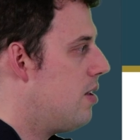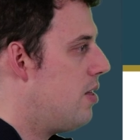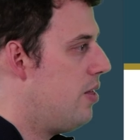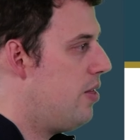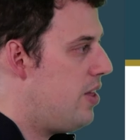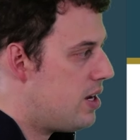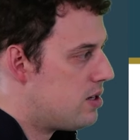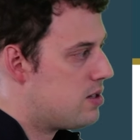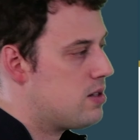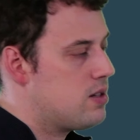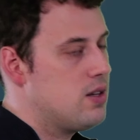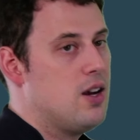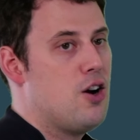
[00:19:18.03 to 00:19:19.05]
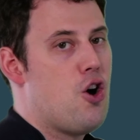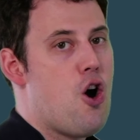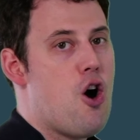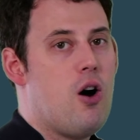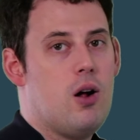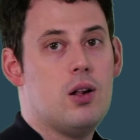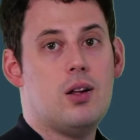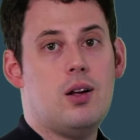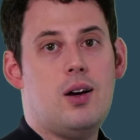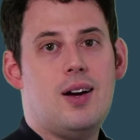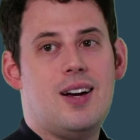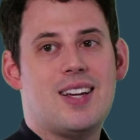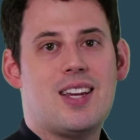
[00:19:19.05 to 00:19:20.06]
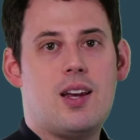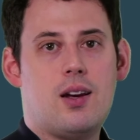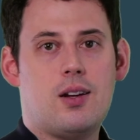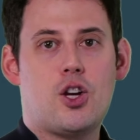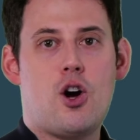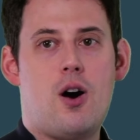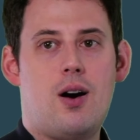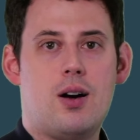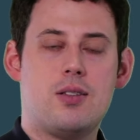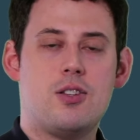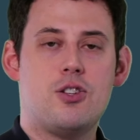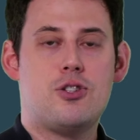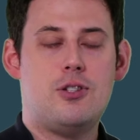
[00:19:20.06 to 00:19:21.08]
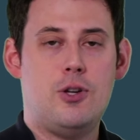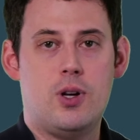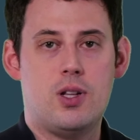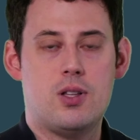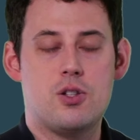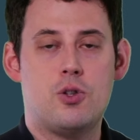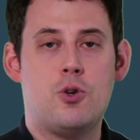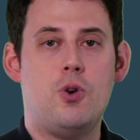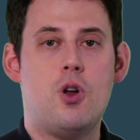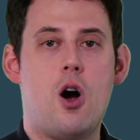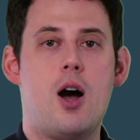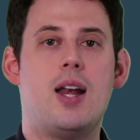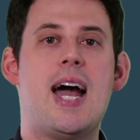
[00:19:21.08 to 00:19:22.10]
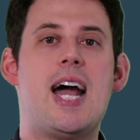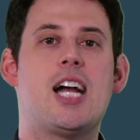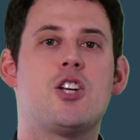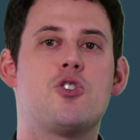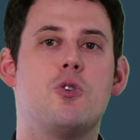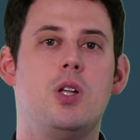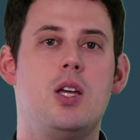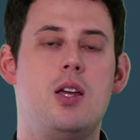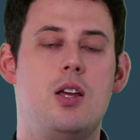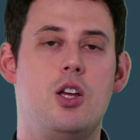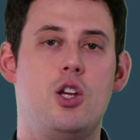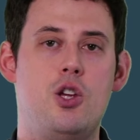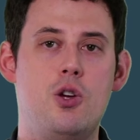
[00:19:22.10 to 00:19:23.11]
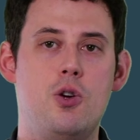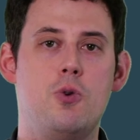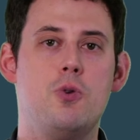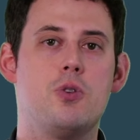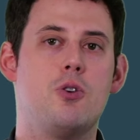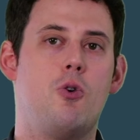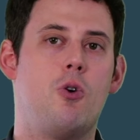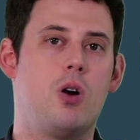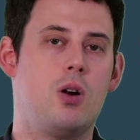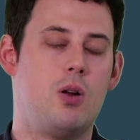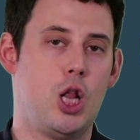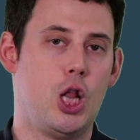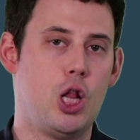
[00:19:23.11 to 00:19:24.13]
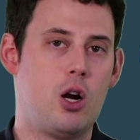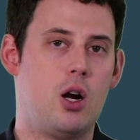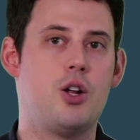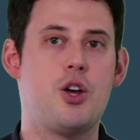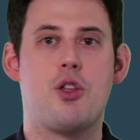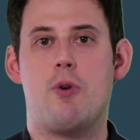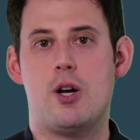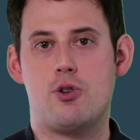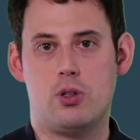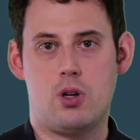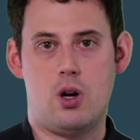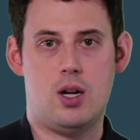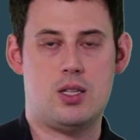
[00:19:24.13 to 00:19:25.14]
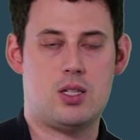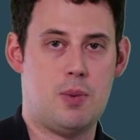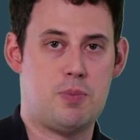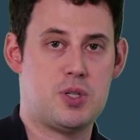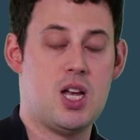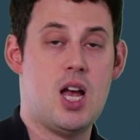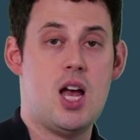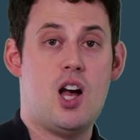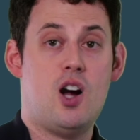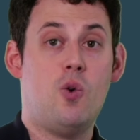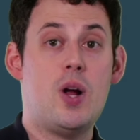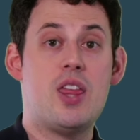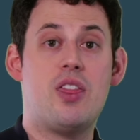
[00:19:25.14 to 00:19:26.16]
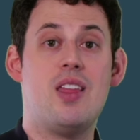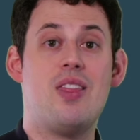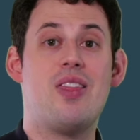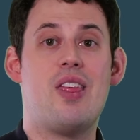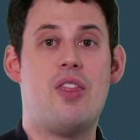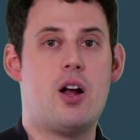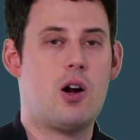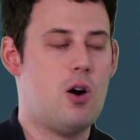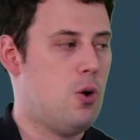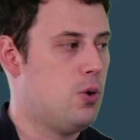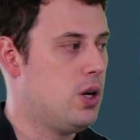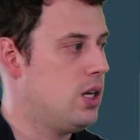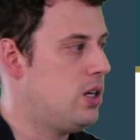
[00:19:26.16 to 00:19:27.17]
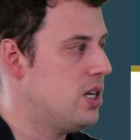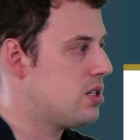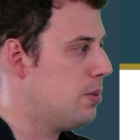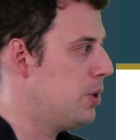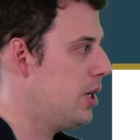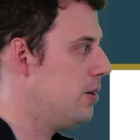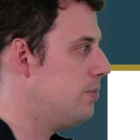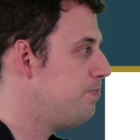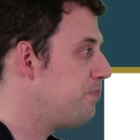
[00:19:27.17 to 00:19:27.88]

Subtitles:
This all can cause students to not actually use or learn threshold concepts within their own discipline.